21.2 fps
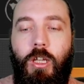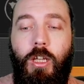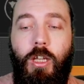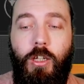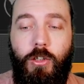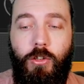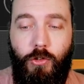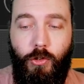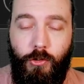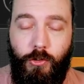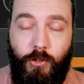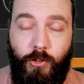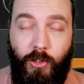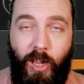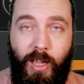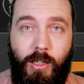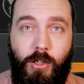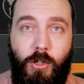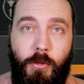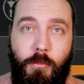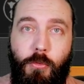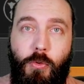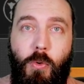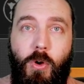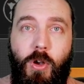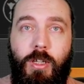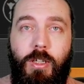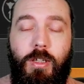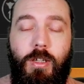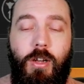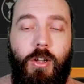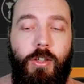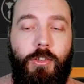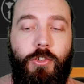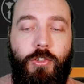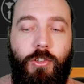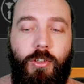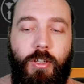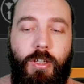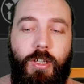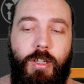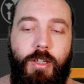It does stack up quite
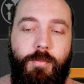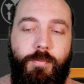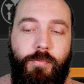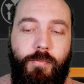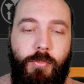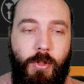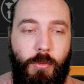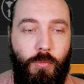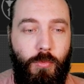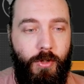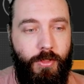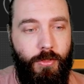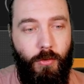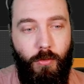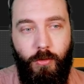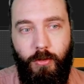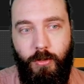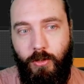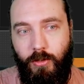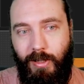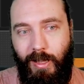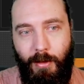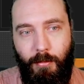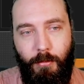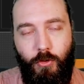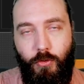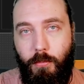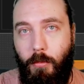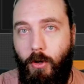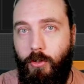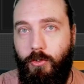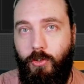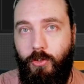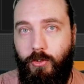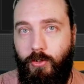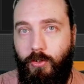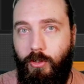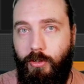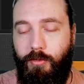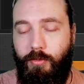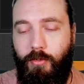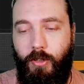nicely with all your damage mods and
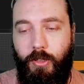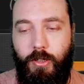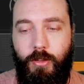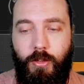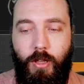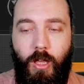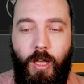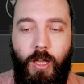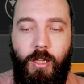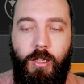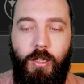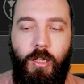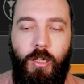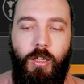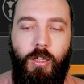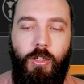stuff like that,